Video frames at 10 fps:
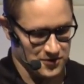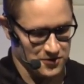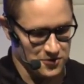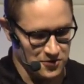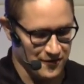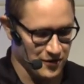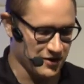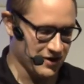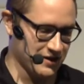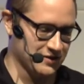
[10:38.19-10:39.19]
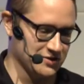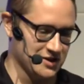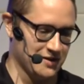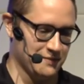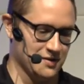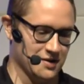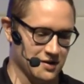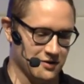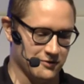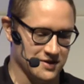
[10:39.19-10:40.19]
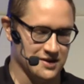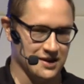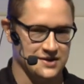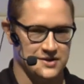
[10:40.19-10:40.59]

you're never going to get the same results.